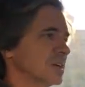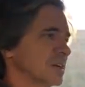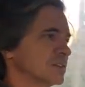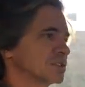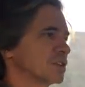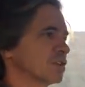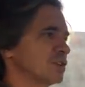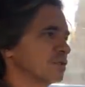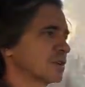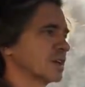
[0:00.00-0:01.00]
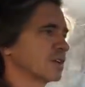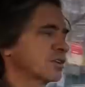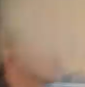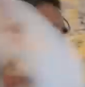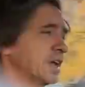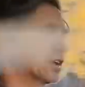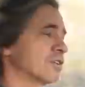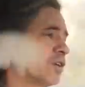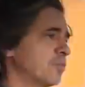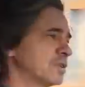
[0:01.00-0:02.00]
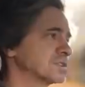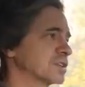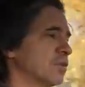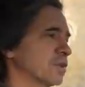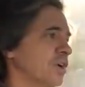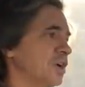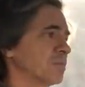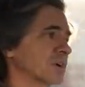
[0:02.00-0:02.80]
until you get a good handle on what's going on,